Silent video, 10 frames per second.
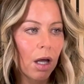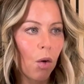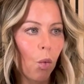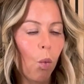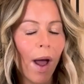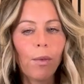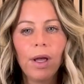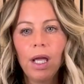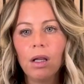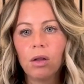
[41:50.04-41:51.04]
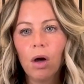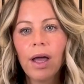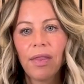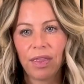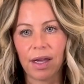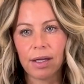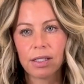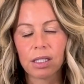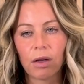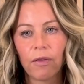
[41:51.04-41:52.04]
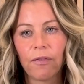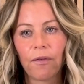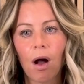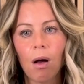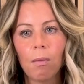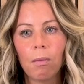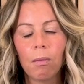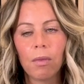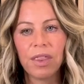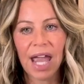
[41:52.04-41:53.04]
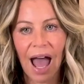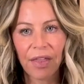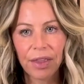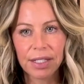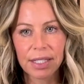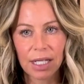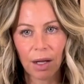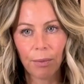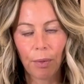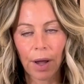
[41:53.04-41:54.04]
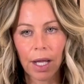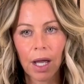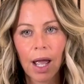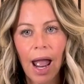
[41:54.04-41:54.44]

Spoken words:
when we look at this from the athlete's standpoint,